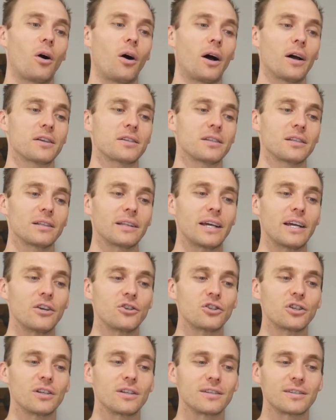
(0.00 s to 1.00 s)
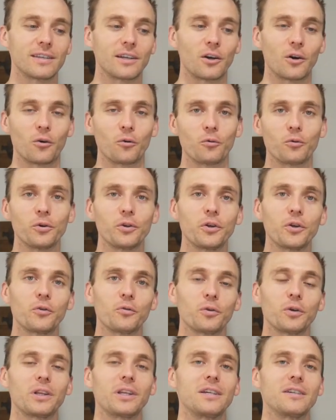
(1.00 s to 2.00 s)
oscillations that are really,
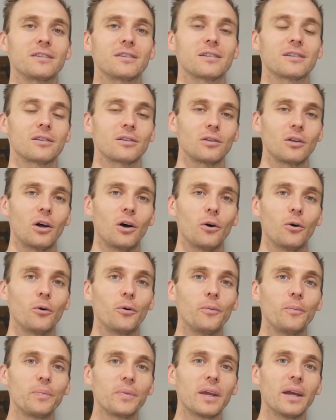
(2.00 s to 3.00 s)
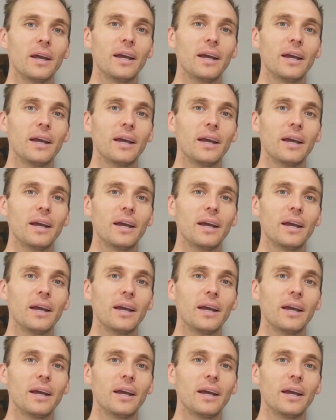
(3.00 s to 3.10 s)
really slow.